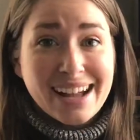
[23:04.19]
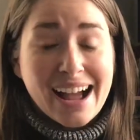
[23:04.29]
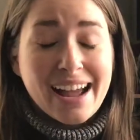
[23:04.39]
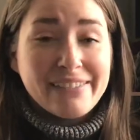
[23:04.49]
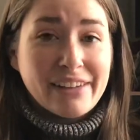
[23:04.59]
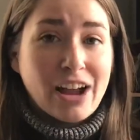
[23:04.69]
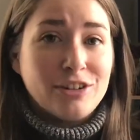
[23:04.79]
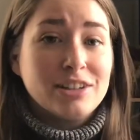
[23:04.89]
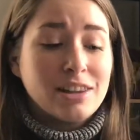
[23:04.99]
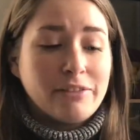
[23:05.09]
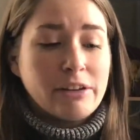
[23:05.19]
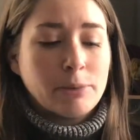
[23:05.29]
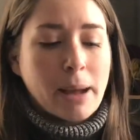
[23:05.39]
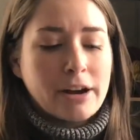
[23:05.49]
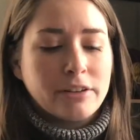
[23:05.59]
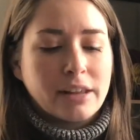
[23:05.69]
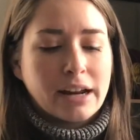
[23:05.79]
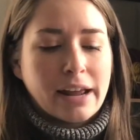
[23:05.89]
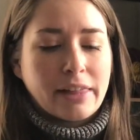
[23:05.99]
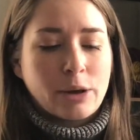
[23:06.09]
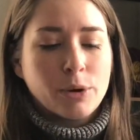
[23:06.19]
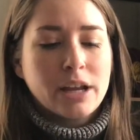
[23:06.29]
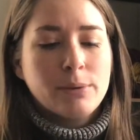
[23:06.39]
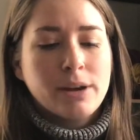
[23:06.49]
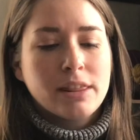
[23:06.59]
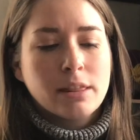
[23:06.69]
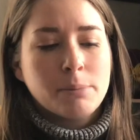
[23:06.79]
I found the favorite pattern that I like working with,